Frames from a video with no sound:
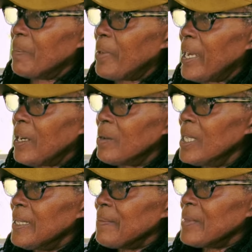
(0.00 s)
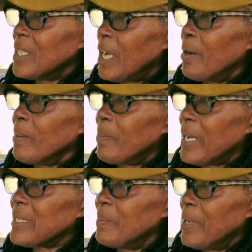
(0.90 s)
about going
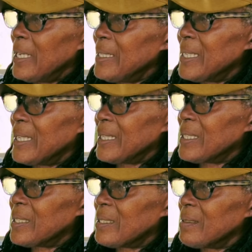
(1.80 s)
back to basics.